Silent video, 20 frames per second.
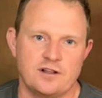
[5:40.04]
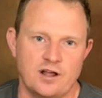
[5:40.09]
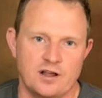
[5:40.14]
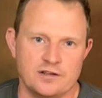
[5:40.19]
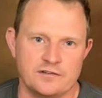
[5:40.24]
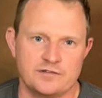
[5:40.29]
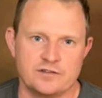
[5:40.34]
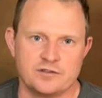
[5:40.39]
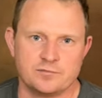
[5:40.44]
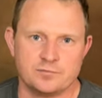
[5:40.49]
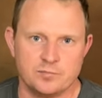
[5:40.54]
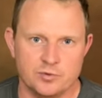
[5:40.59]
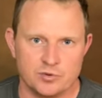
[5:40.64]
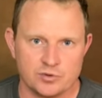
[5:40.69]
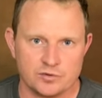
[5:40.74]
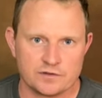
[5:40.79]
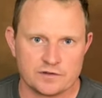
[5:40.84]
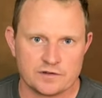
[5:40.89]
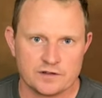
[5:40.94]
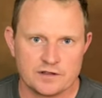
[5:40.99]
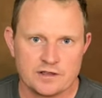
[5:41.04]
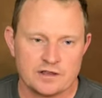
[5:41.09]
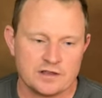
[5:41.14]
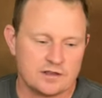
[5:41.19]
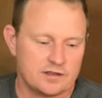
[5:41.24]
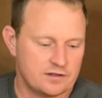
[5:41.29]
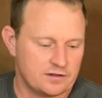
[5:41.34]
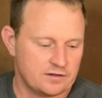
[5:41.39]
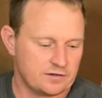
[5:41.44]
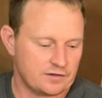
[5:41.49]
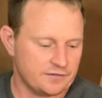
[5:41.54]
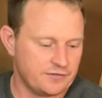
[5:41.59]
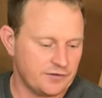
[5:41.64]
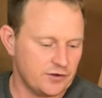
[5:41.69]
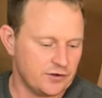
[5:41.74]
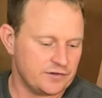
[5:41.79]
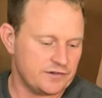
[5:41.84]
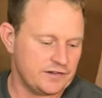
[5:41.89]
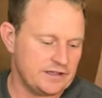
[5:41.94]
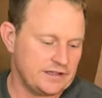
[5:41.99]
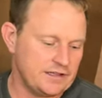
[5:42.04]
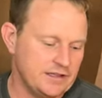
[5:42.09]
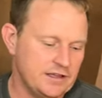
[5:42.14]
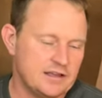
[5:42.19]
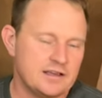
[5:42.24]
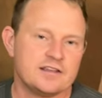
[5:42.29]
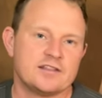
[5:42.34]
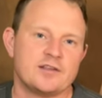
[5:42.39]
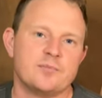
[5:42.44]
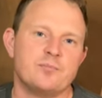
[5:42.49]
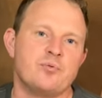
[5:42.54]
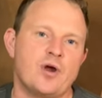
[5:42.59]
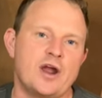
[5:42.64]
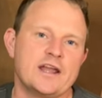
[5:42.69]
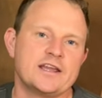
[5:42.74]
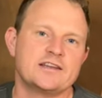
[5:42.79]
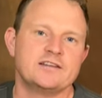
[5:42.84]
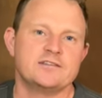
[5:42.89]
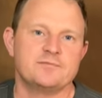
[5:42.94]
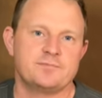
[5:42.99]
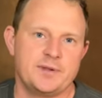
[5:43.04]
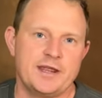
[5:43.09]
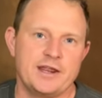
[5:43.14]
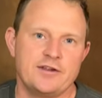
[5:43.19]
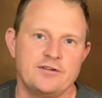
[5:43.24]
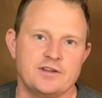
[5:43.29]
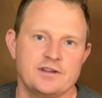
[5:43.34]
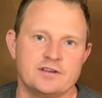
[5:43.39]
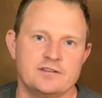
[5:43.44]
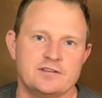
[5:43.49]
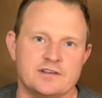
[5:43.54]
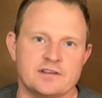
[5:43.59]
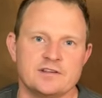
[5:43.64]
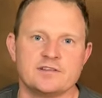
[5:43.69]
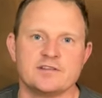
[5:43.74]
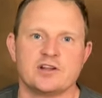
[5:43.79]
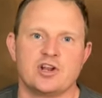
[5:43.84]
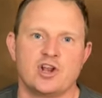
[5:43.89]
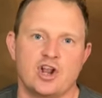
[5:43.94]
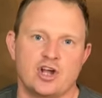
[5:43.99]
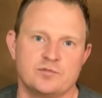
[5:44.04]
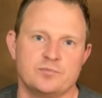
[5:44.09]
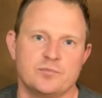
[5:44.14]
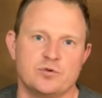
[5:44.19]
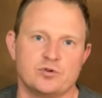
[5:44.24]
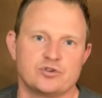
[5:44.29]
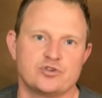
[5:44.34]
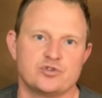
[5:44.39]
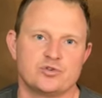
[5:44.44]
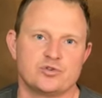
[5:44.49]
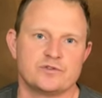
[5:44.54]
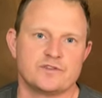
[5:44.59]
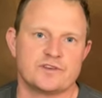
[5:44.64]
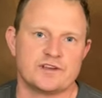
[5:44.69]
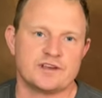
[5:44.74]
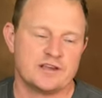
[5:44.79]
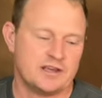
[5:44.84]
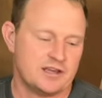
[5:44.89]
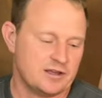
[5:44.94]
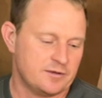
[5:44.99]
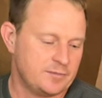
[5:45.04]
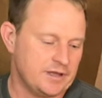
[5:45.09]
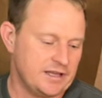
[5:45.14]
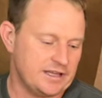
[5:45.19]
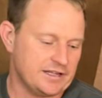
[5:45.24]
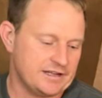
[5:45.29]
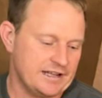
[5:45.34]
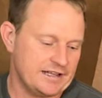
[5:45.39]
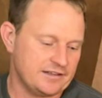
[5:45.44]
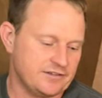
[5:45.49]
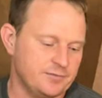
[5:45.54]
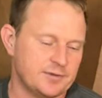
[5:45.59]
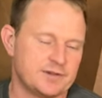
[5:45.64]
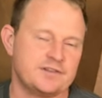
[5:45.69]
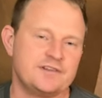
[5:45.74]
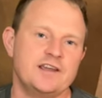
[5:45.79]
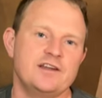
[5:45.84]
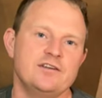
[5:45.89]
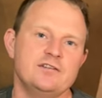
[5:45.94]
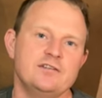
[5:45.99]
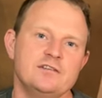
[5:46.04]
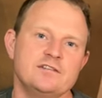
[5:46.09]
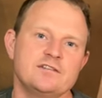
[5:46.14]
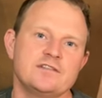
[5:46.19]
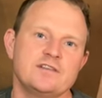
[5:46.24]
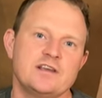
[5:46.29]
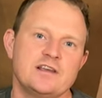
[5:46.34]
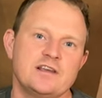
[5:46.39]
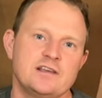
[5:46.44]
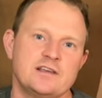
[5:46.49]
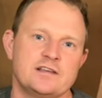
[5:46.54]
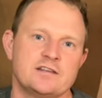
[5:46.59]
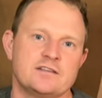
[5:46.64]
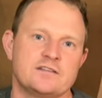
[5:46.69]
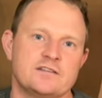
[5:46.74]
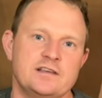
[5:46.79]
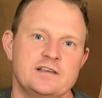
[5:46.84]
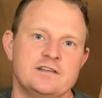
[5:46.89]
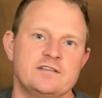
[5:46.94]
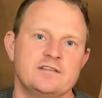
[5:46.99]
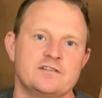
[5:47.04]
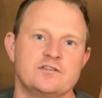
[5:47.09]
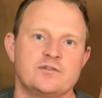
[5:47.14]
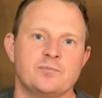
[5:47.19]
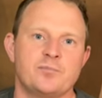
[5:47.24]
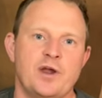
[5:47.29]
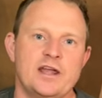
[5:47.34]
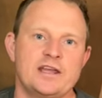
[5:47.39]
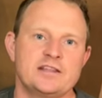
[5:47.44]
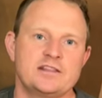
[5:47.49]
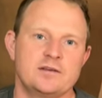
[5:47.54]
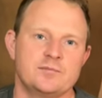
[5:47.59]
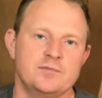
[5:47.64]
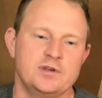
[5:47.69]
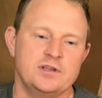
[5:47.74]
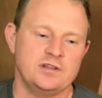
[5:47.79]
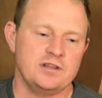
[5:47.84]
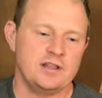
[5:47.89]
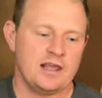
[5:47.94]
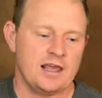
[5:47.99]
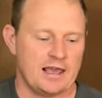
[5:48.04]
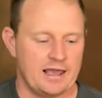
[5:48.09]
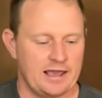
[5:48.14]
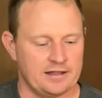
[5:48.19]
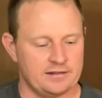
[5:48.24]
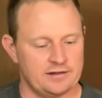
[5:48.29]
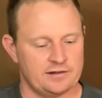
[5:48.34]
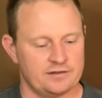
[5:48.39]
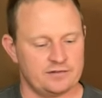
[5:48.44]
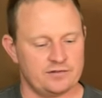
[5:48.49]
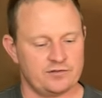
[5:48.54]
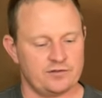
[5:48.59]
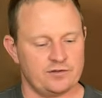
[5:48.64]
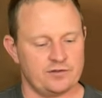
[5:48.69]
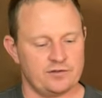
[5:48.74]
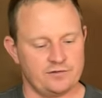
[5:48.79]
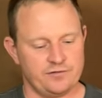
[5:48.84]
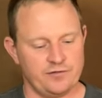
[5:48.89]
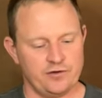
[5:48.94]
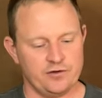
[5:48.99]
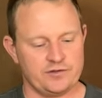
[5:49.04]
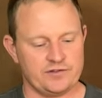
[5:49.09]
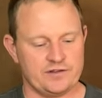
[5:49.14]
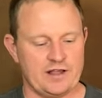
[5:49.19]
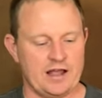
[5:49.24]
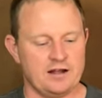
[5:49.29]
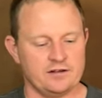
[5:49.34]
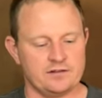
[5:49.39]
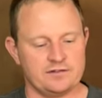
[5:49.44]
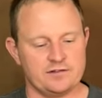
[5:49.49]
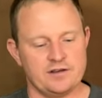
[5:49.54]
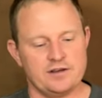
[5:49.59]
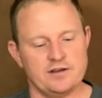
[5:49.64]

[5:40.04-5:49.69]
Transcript: lasted boot. So firstly, the break-in period is a lot more shorter. Being less materials, it's easier to break them in and there's first out